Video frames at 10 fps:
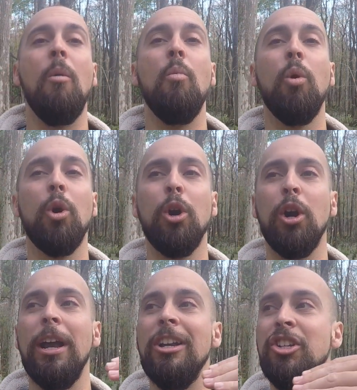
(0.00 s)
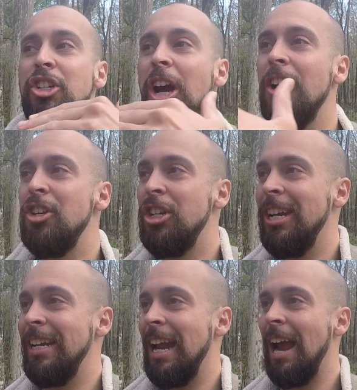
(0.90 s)
we're
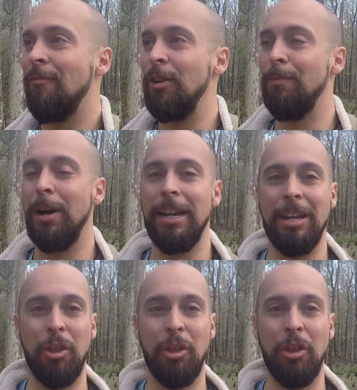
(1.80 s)
judging everybody